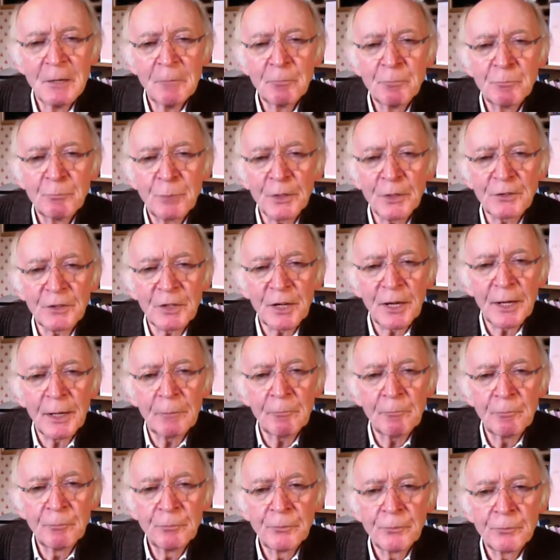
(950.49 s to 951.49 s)
But I
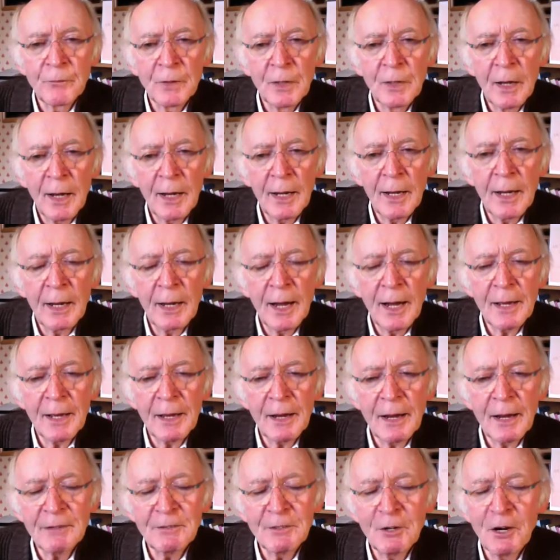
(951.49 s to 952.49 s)

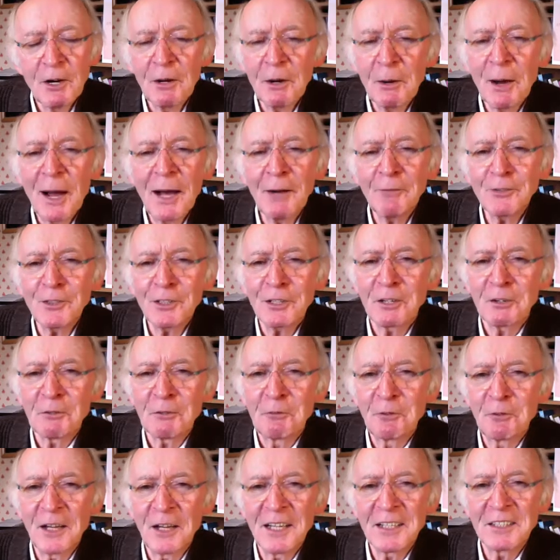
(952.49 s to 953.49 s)
have to
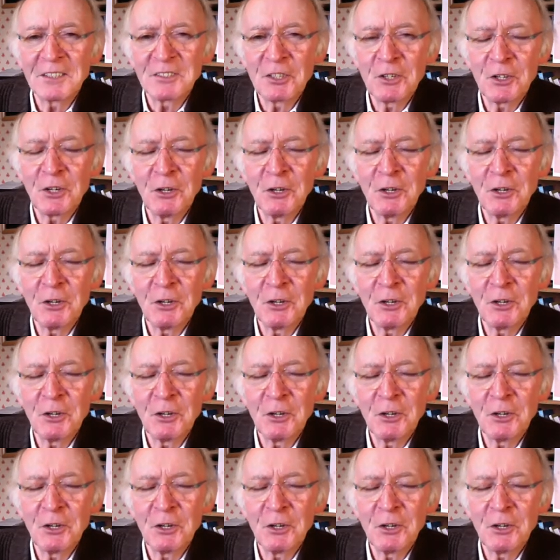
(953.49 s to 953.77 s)
confess,